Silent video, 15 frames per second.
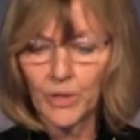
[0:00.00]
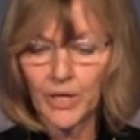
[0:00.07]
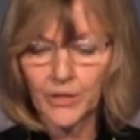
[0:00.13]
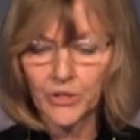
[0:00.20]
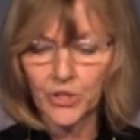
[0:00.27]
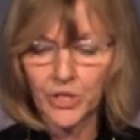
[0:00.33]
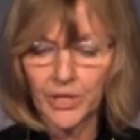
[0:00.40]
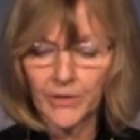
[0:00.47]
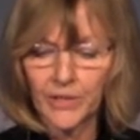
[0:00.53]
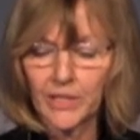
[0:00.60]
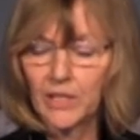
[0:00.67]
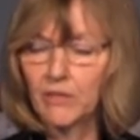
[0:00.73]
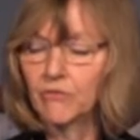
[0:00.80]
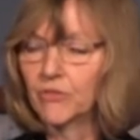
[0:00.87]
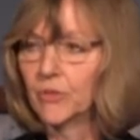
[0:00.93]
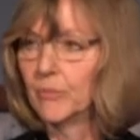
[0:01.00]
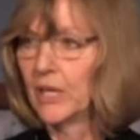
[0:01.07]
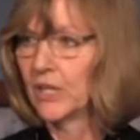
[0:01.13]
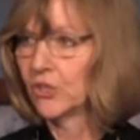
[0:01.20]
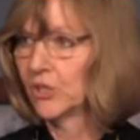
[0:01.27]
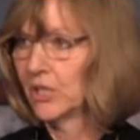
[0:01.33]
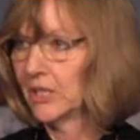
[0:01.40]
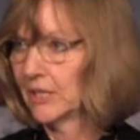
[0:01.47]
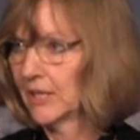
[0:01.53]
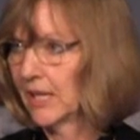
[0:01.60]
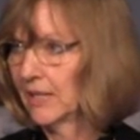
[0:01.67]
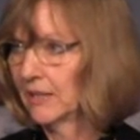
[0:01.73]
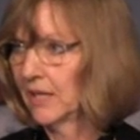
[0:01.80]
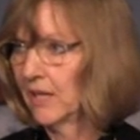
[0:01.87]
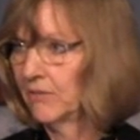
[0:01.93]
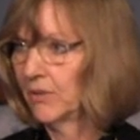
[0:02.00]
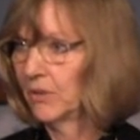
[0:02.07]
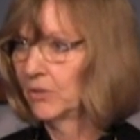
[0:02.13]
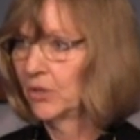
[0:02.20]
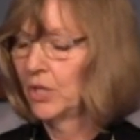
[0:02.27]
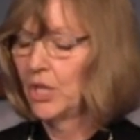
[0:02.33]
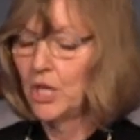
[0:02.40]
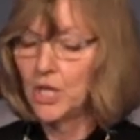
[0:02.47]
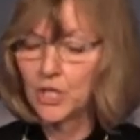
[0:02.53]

We are sharing information at that level.